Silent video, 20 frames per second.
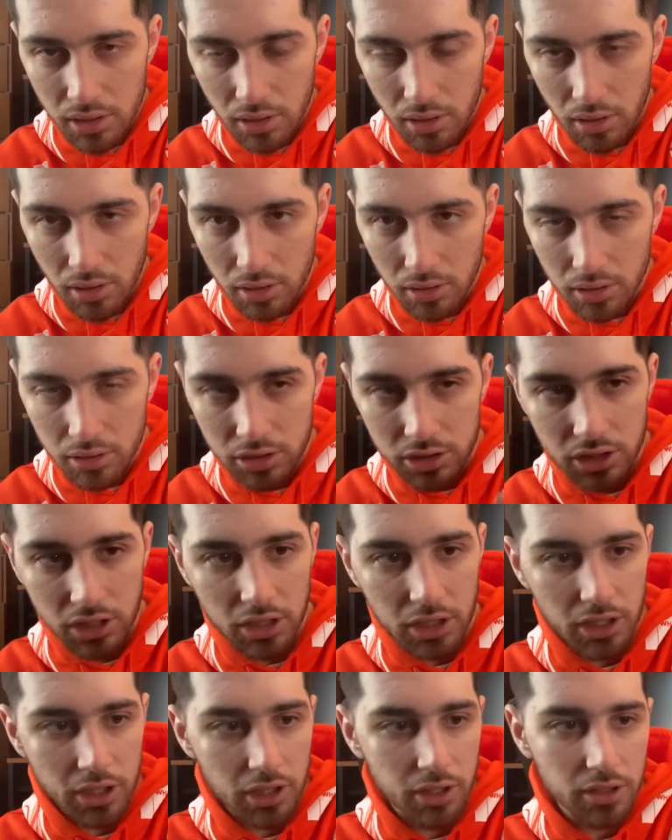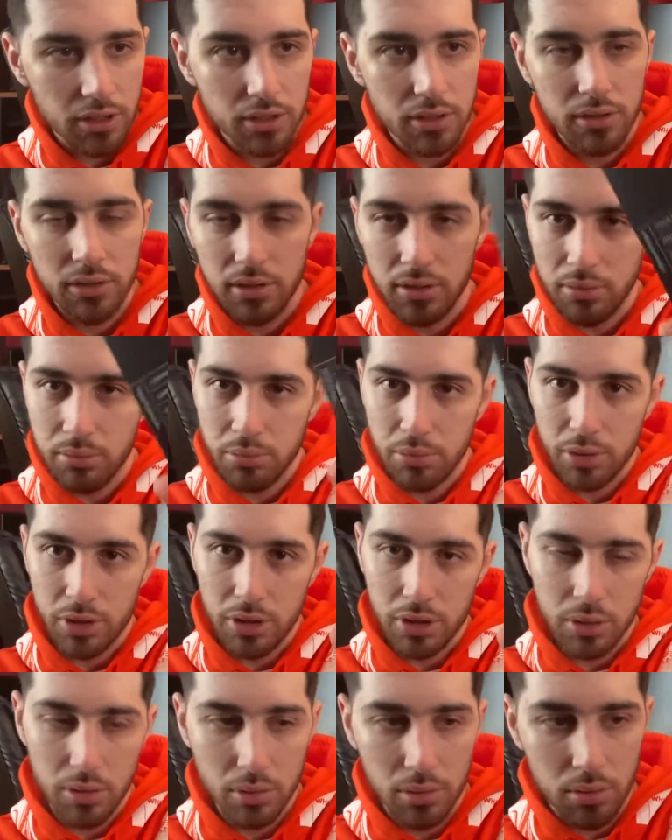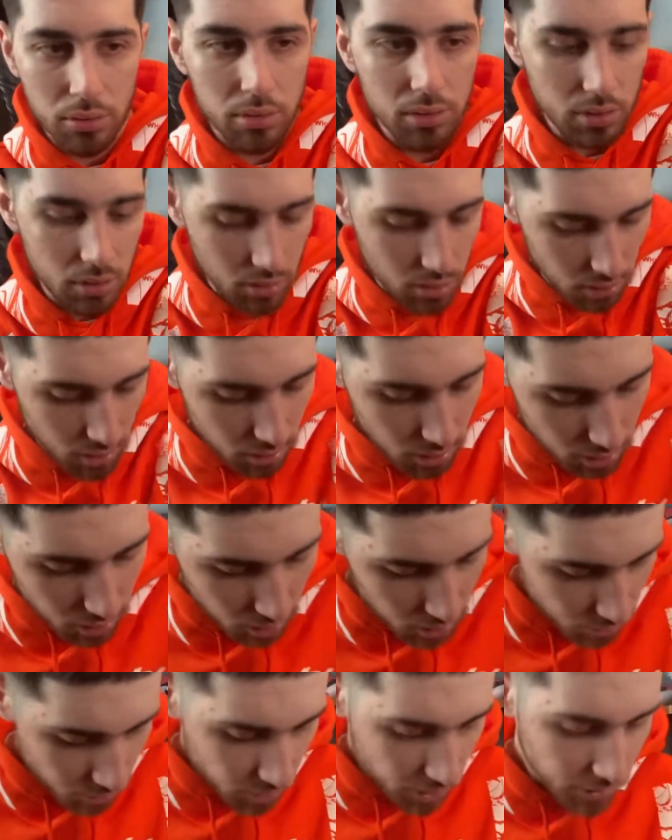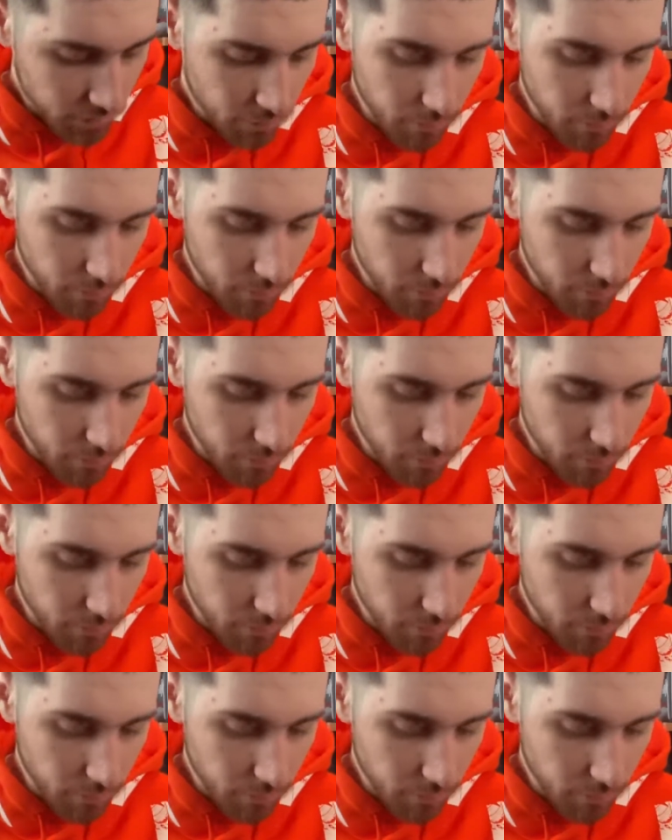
All legit here. Pretty cool. But